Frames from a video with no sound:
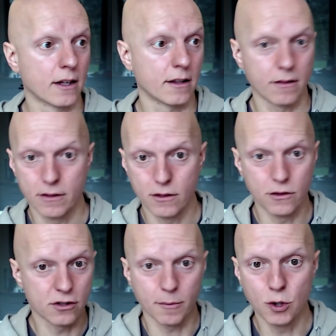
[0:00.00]

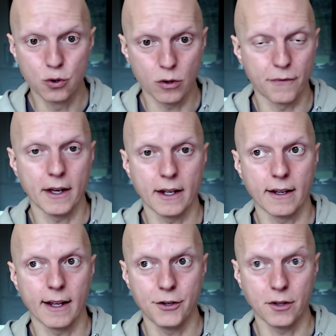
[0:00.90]
there's a mutual fit,
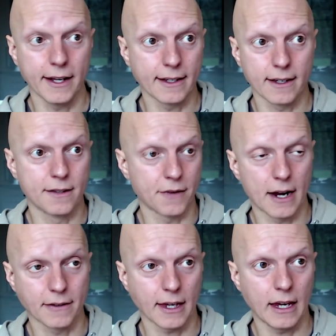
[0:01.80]
and you're like, it's
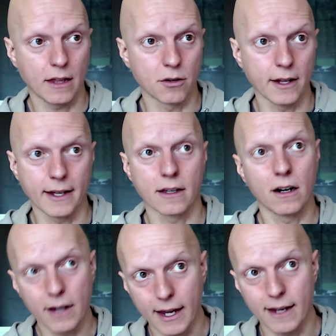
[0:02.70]
five K, they're like,
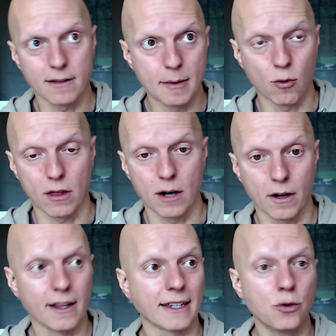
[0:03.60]
okay, it's a bit more than I want.
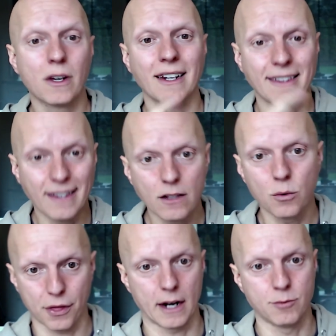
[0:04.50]
Like, you can deal
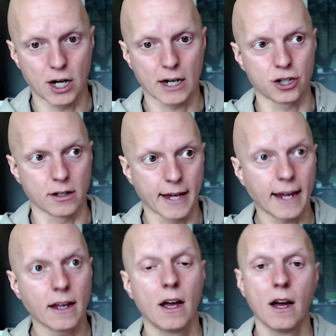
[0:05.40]
with that objection,
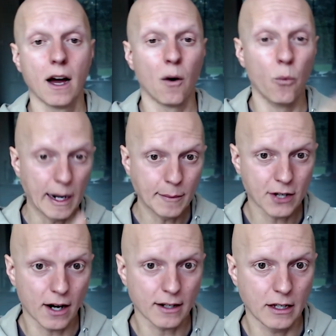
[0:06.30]
okay? What I'm
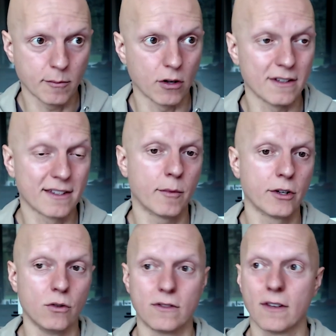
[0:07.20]
talking about is someone
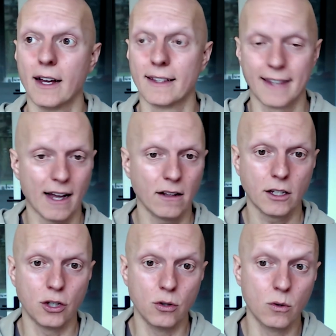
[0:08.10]
who's telling
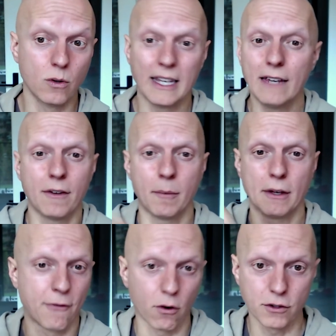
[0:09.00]
you, even
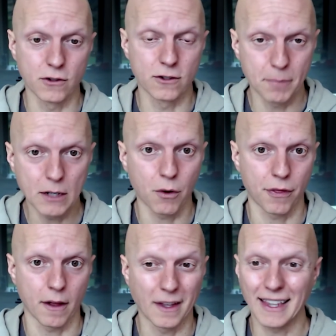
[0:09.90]
before you speak with
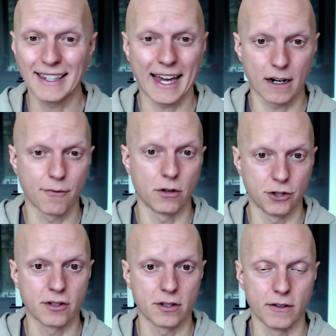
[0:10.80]
them, that they can't afford your
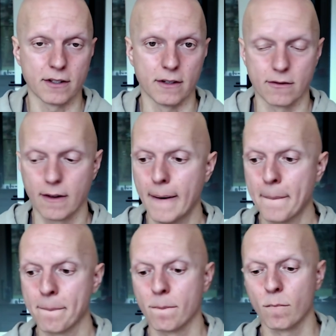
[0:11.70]
services.
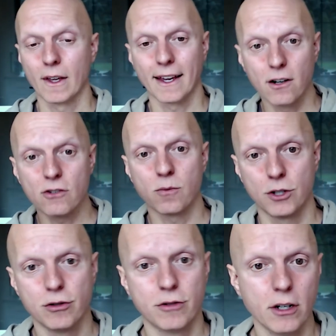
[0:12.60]
Here's
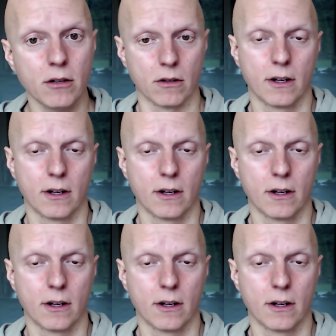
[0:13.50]
what you do.